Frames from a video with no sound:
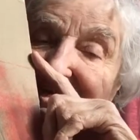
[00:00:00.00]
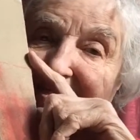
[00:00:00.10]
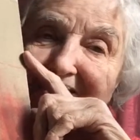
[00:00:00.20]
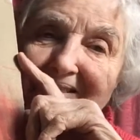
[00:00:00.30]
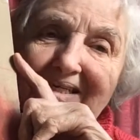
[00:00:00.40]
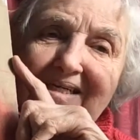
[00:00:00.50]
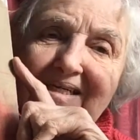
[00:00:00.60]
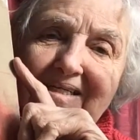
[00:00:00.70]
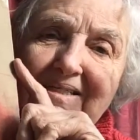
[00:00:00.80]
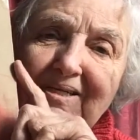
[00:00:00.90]
is
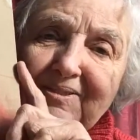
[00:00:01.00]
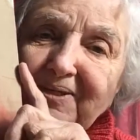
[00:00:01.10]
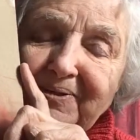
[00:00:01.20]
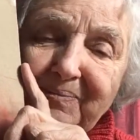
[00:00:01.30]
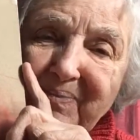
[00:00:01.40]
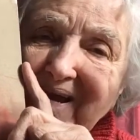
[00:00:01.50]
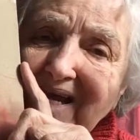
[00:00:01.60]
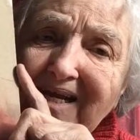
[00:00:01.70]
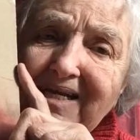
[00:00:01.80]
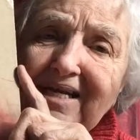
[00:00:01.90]
not on a
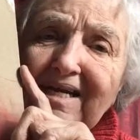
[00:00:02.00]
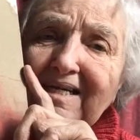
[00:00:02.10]
bed,